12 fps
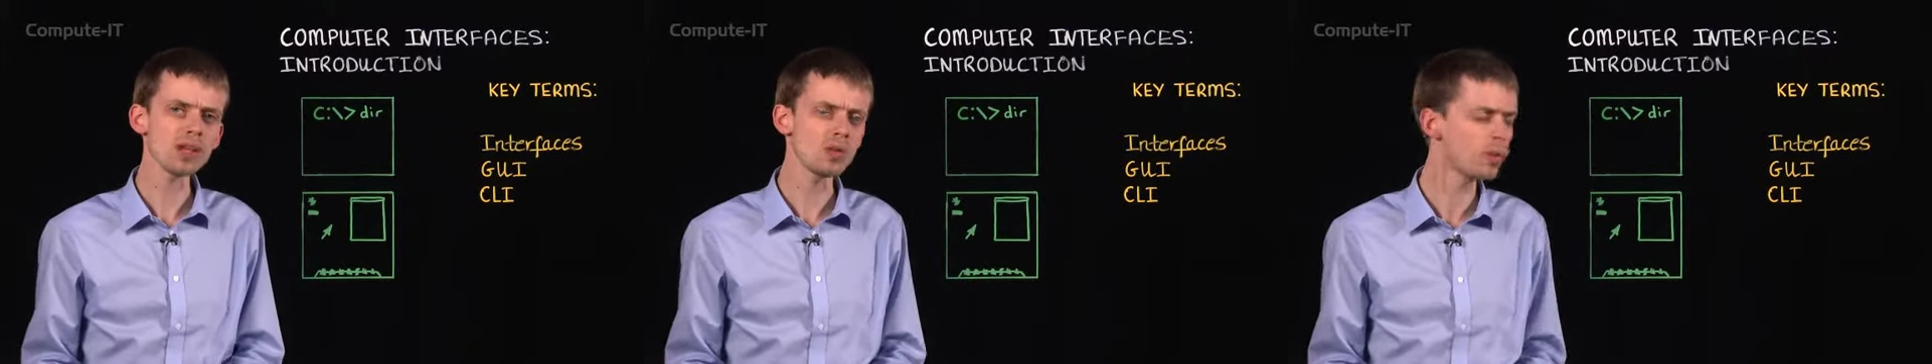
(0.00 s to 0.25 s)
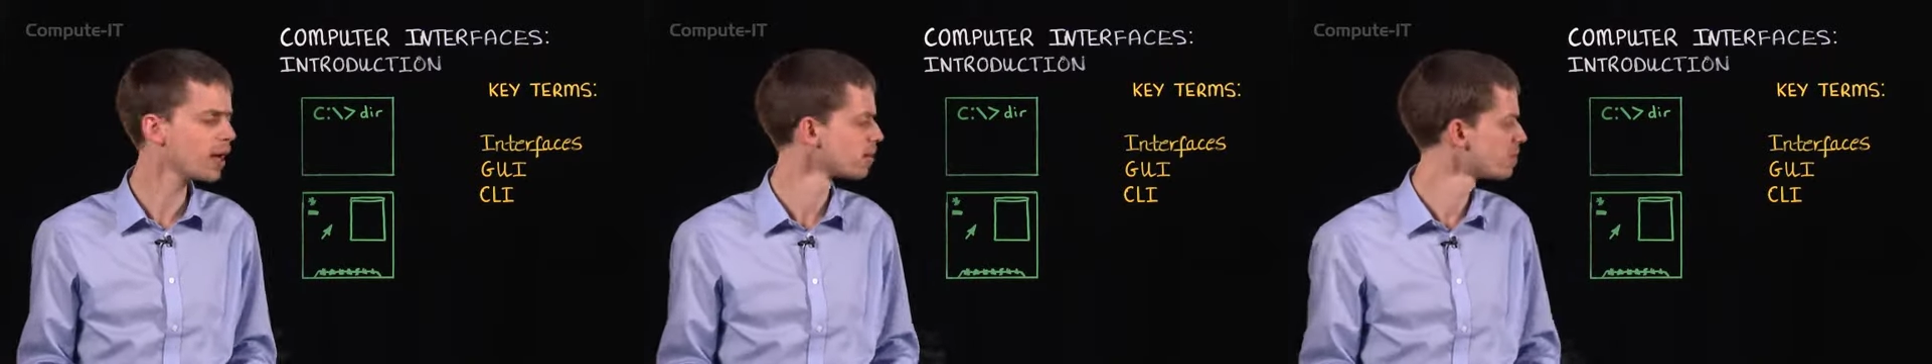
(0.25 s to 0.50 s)

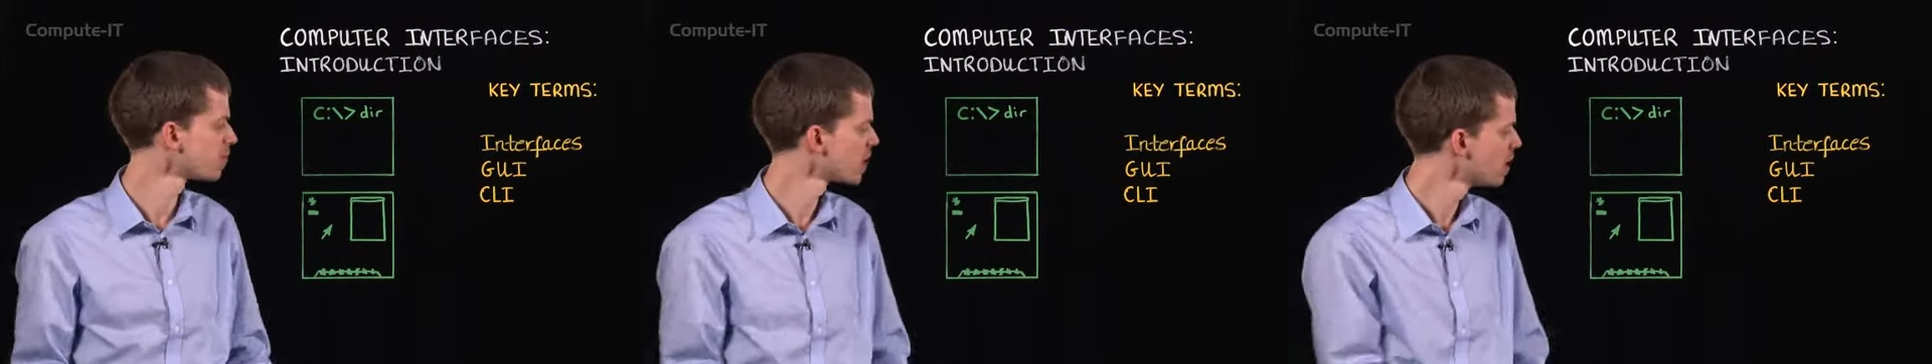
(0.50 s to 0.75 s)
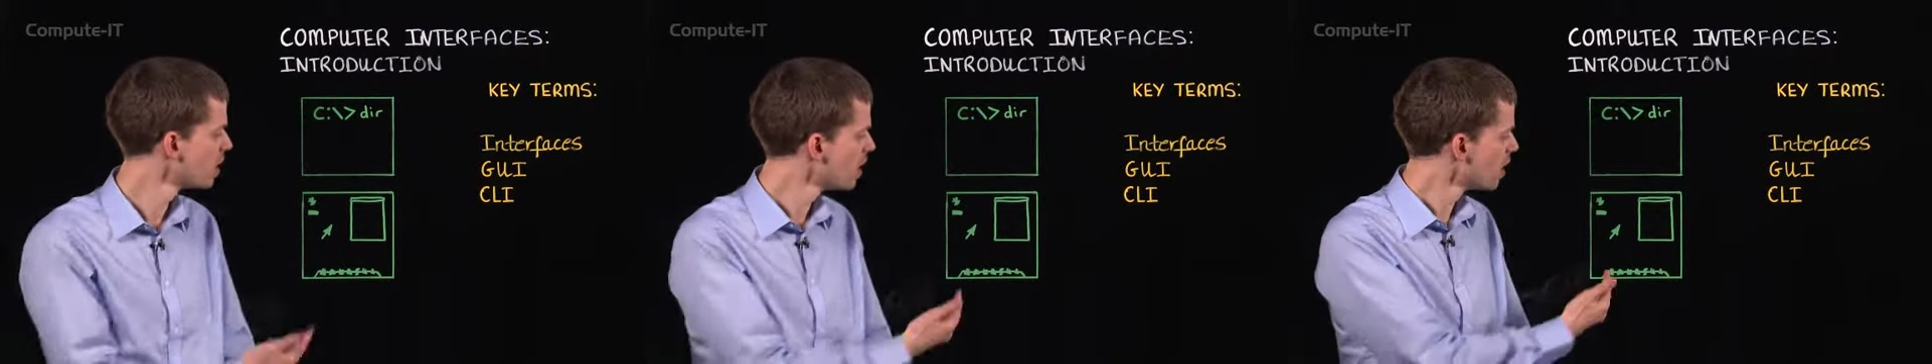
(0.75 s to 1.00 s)
Well,
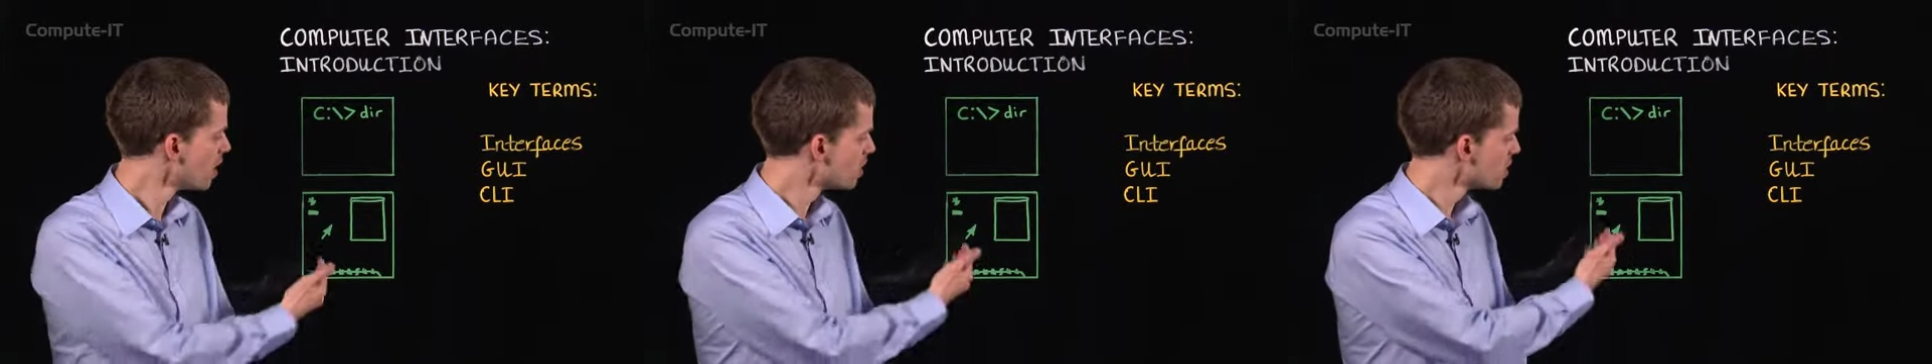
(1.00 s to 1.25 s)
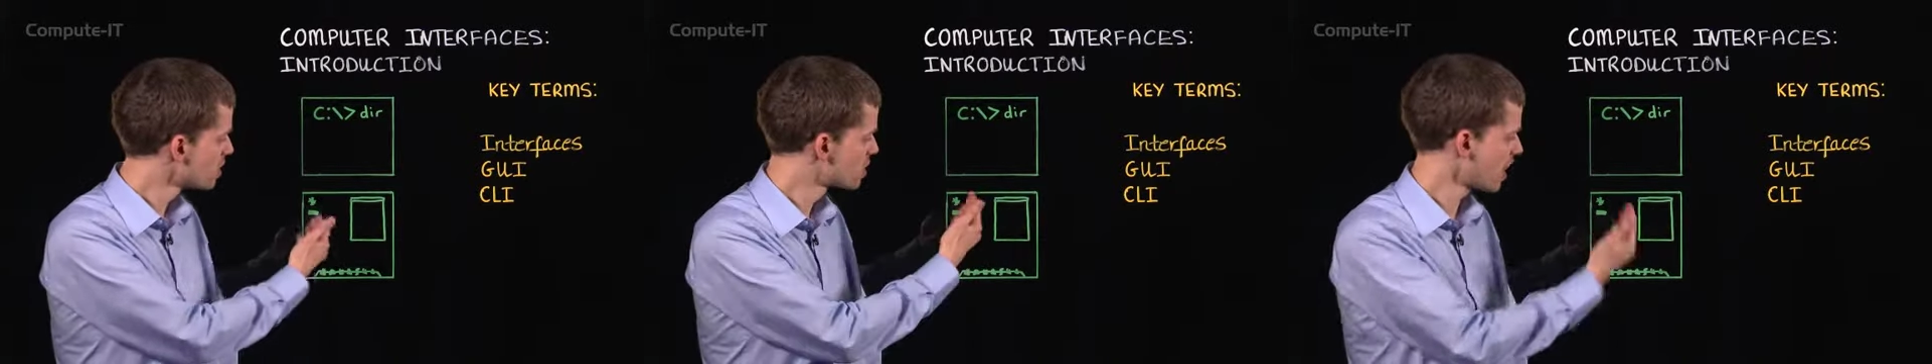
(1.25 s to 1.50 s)

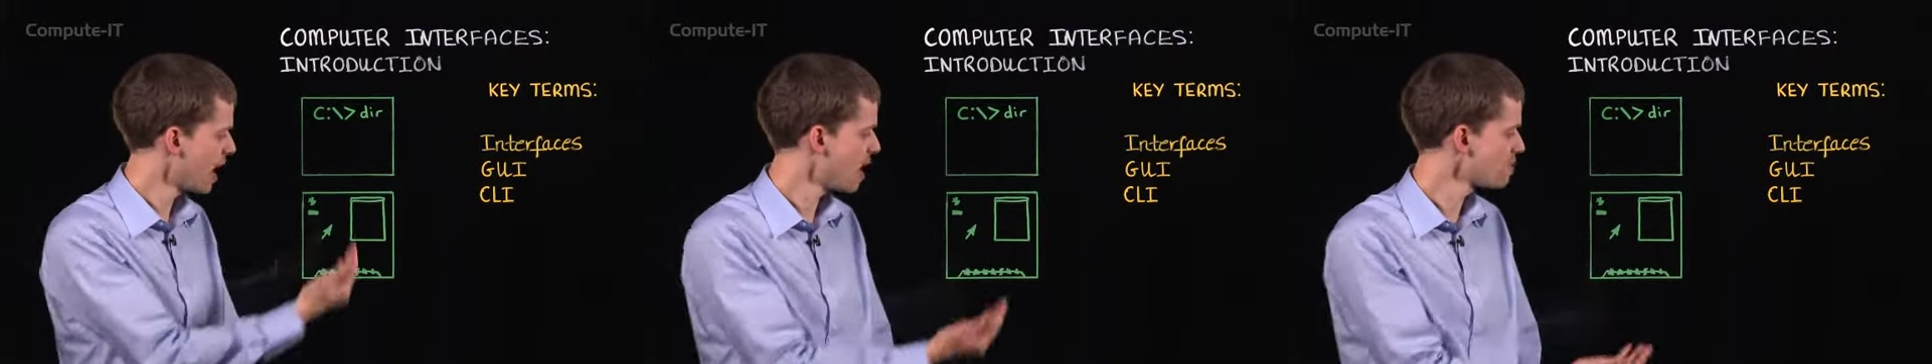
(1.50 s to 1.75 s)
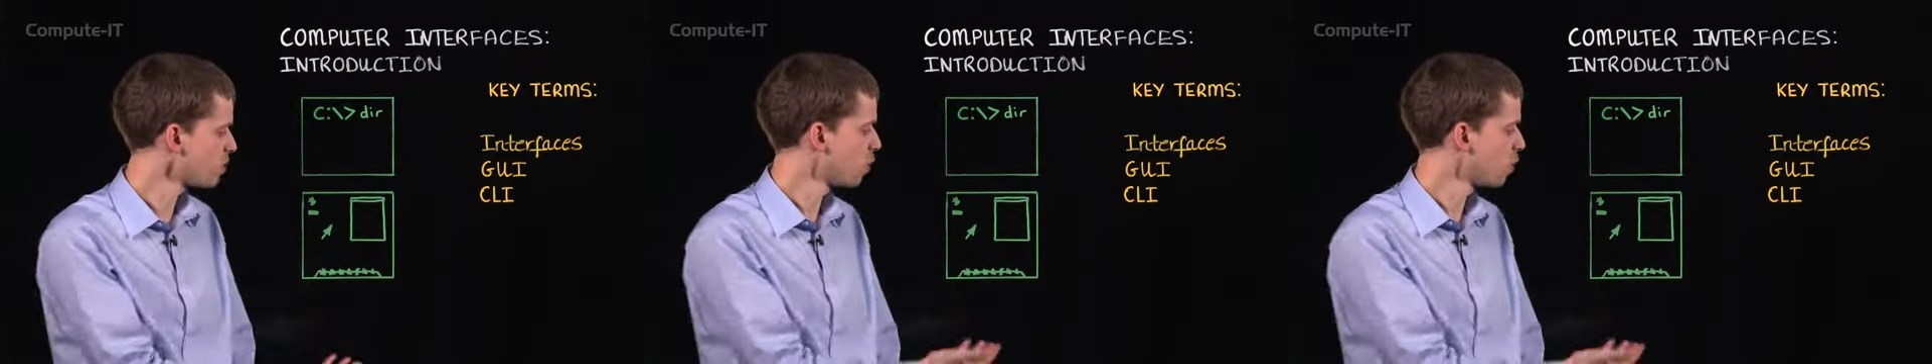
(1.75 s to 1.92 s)
to have